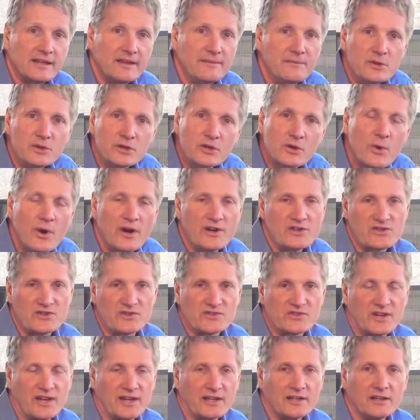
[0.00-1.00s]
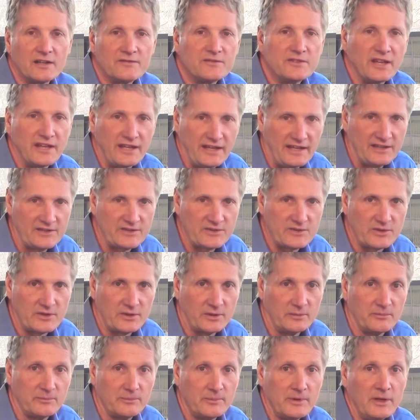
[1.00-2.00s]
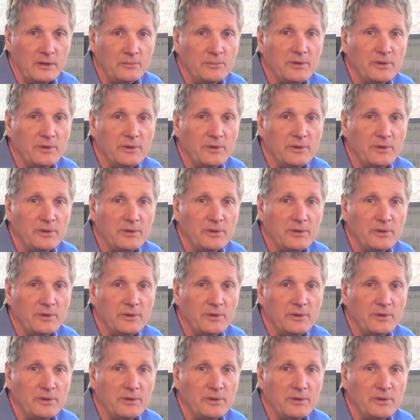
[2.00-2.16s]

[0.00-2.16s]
Give me your questions. I'd love to answer them,